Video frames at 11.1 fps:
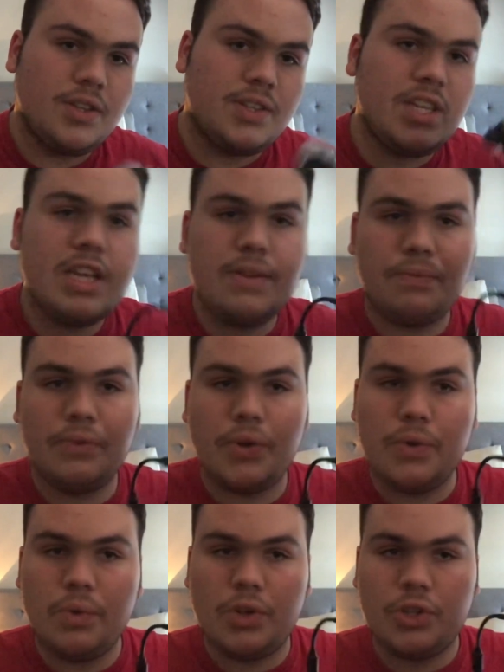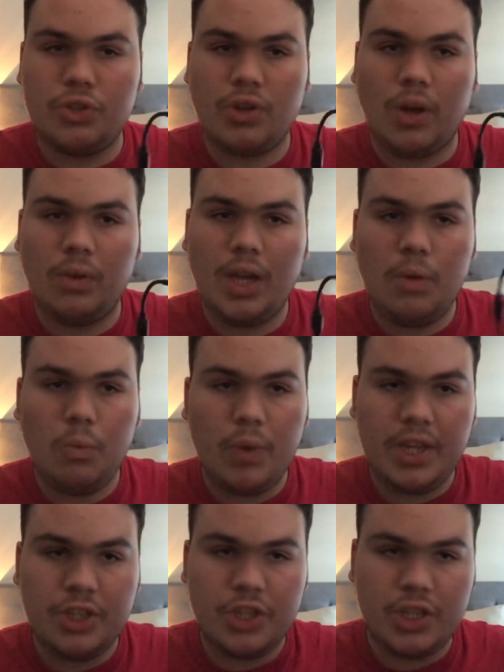see-through controller
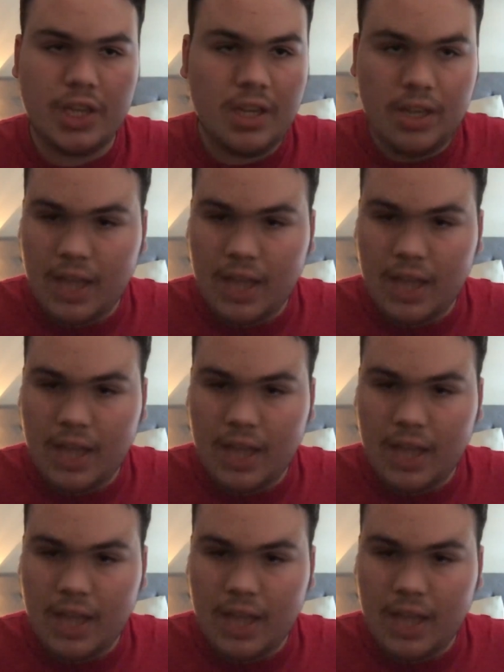which